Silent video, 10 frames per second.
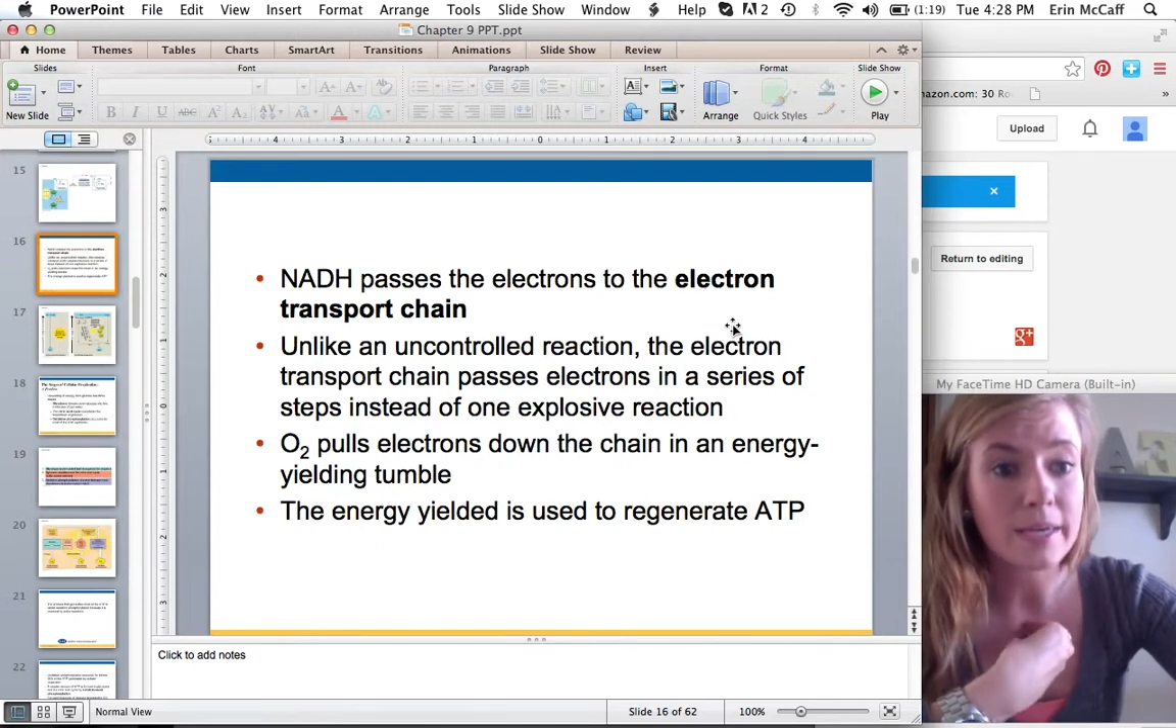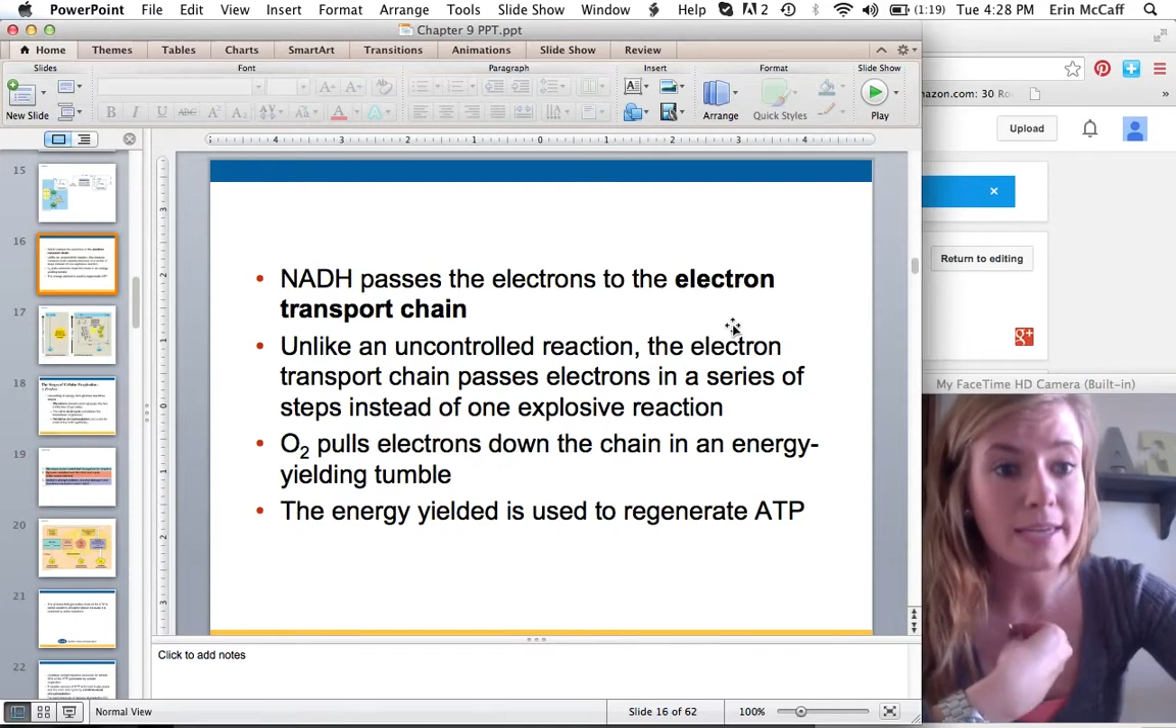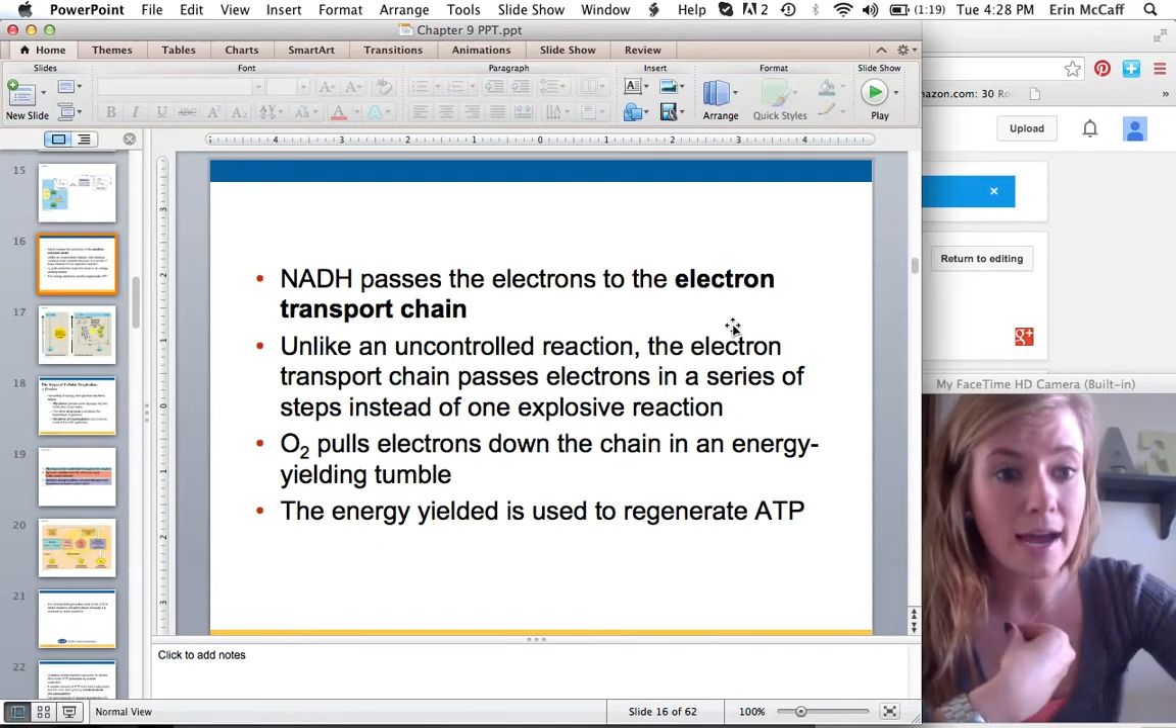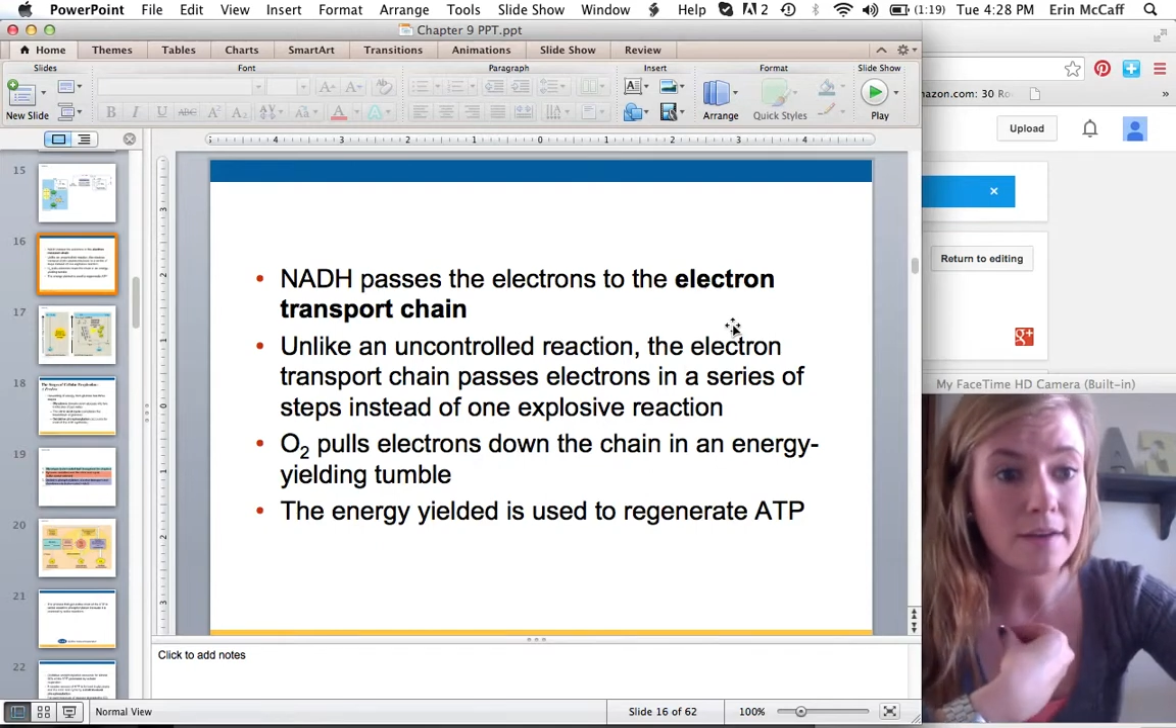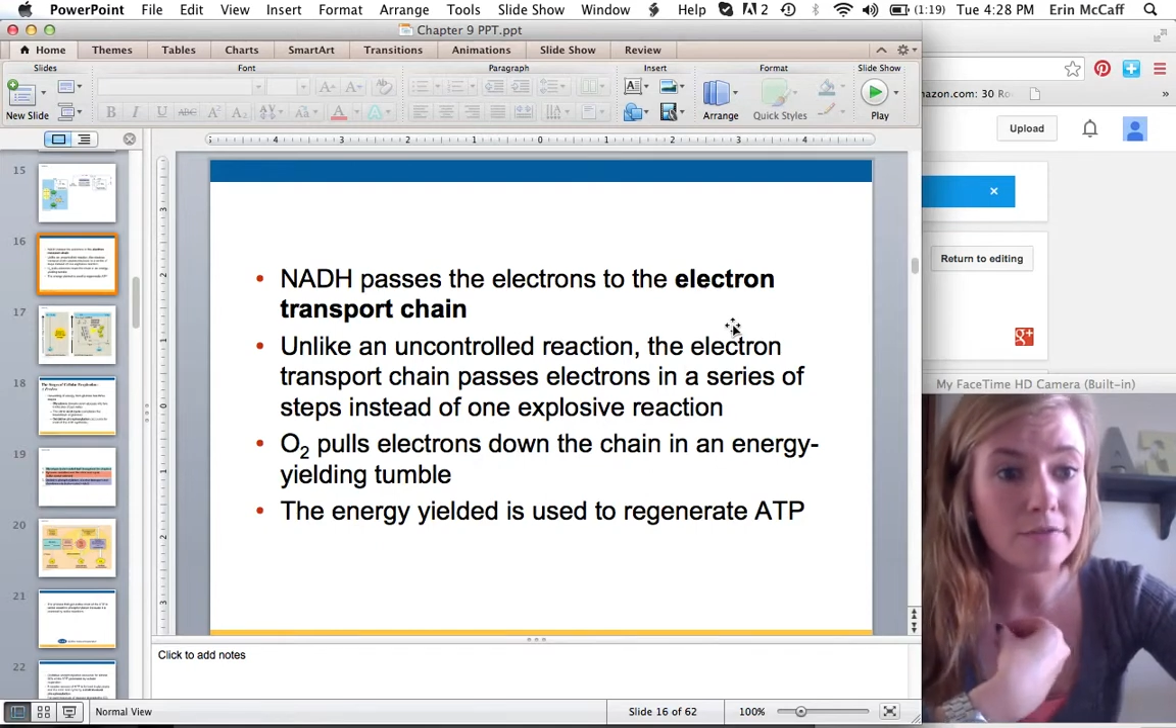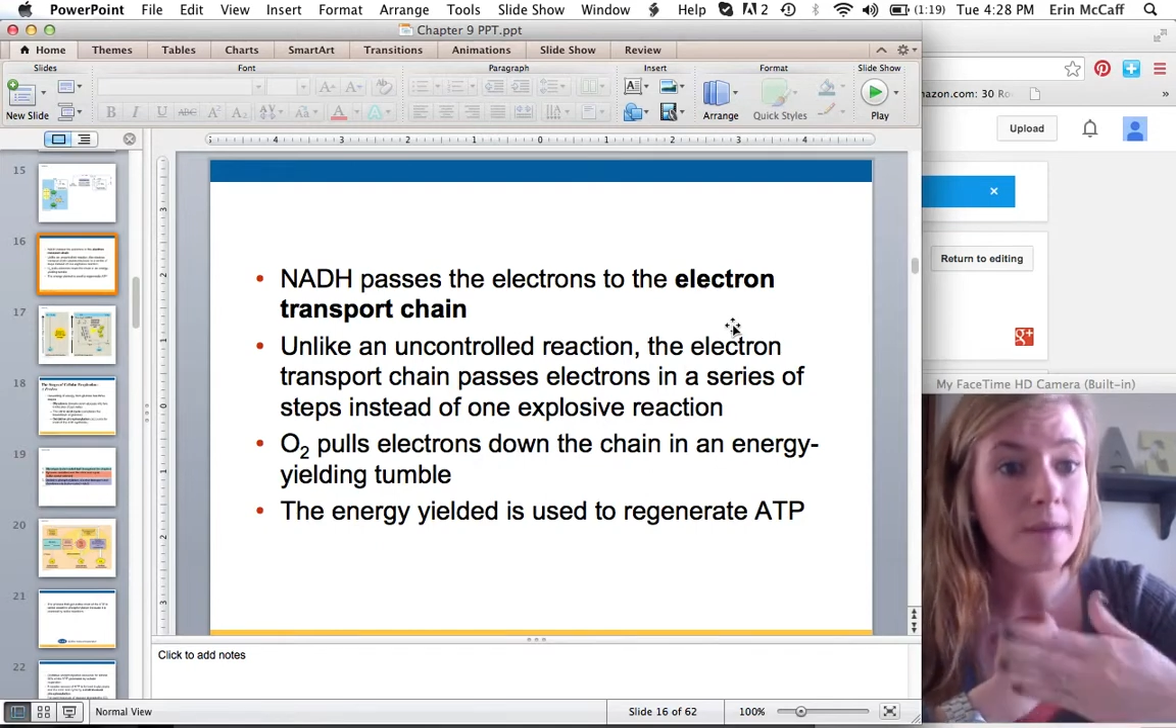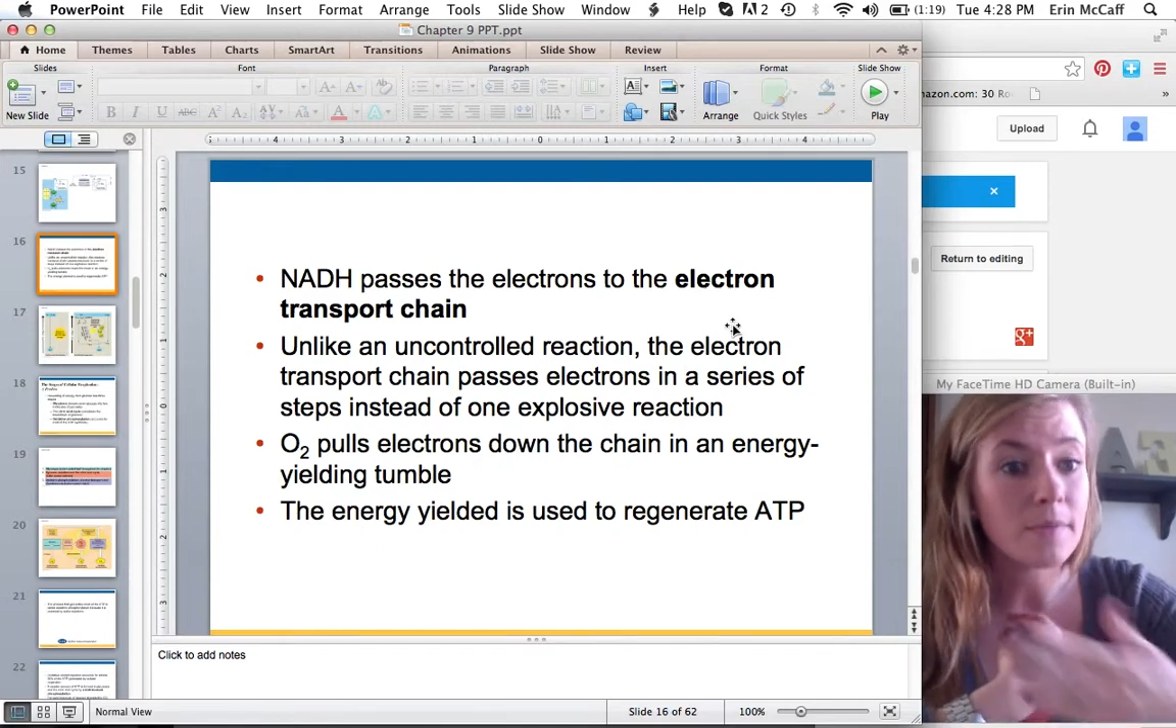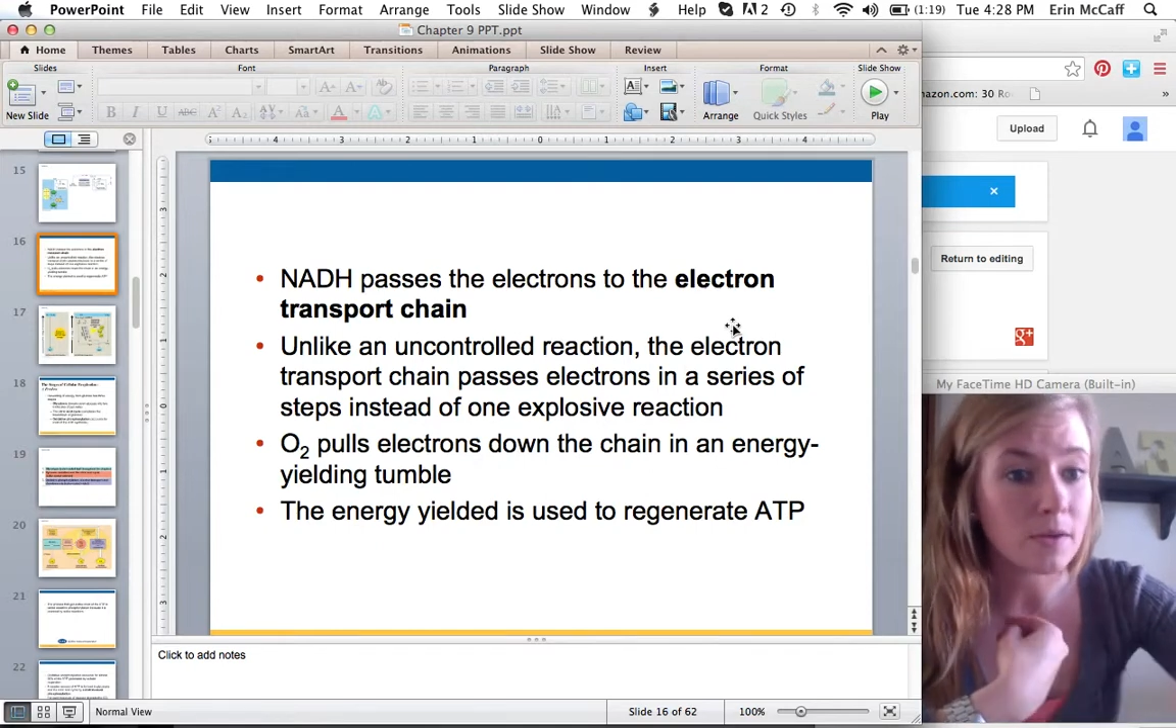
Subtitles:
get from